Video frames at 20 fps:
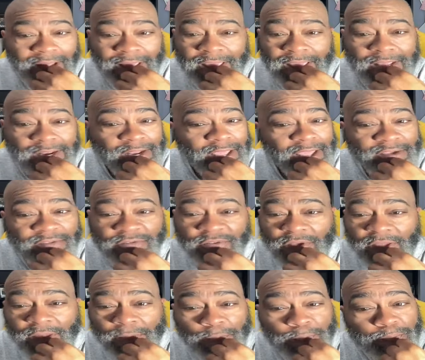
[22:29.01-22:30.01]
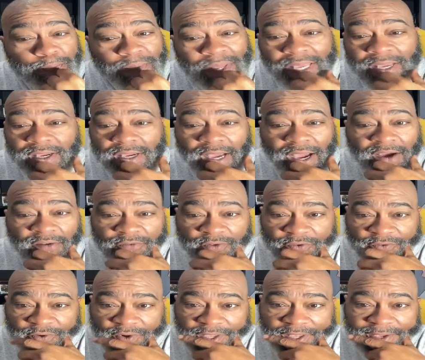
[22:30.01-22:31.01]
and, and, and beg God for
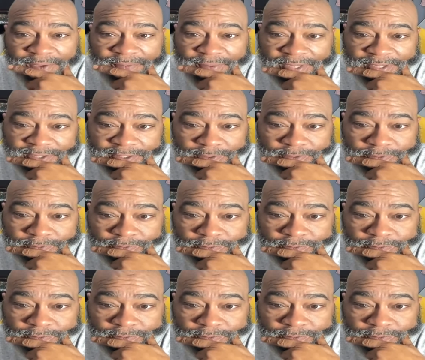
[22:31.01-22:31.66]
forgiveness.